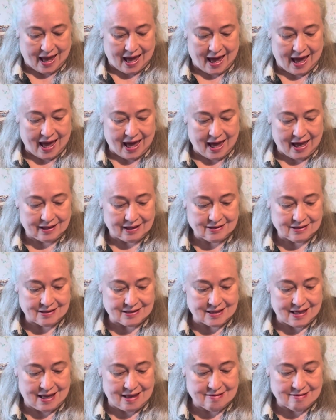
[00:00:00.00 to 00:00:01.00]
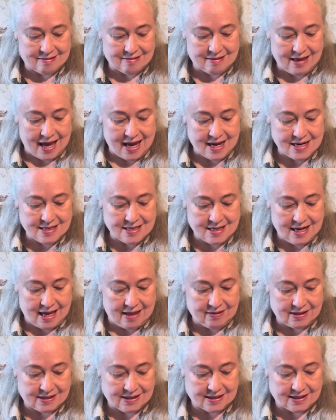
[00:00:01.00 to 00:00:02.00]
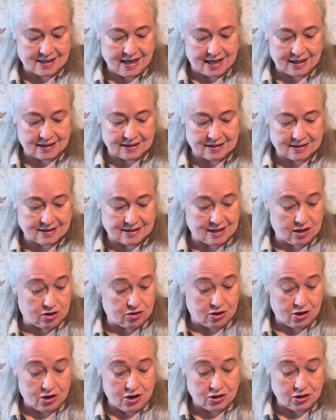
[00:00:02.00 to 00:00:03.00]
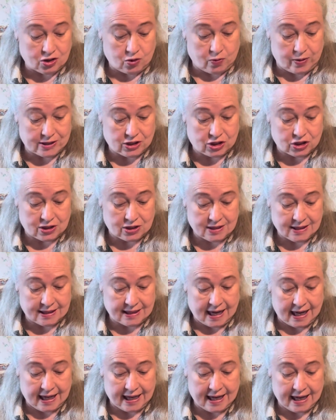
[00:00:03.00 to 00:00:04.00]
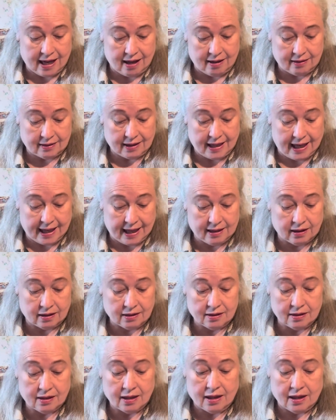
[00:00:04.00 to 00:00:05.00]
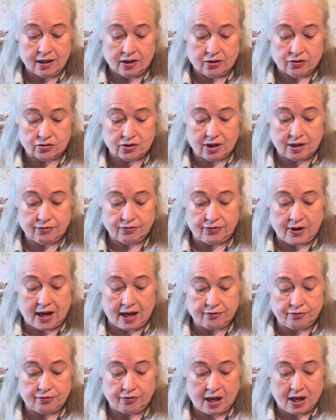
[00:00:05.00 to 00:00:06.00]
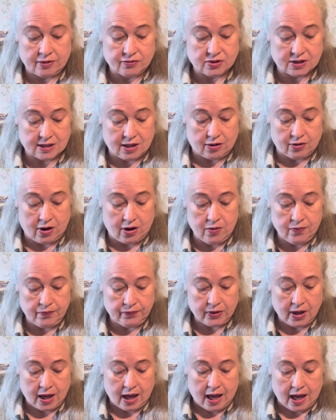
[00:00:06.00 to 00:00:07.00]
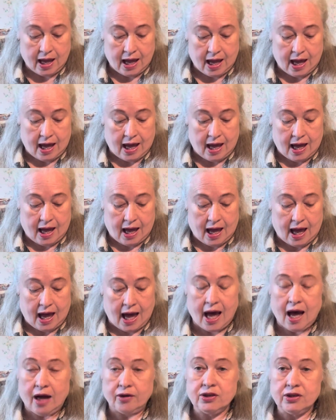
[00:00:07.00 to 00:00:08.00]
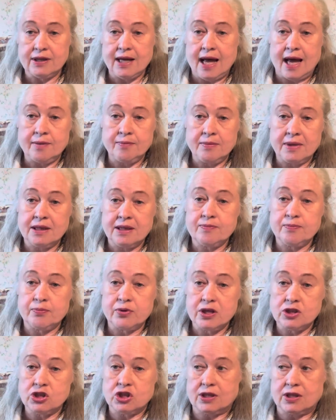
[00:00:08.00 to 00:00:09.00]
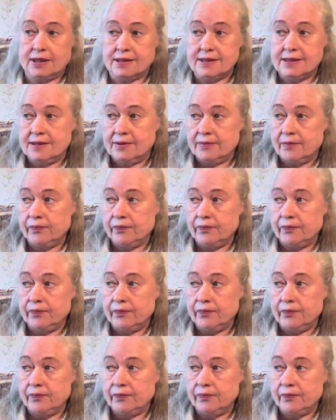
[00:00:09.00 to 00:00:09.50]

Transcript: And then the sec the third question, Kelly Hill, 3550. How did I meet Bridget?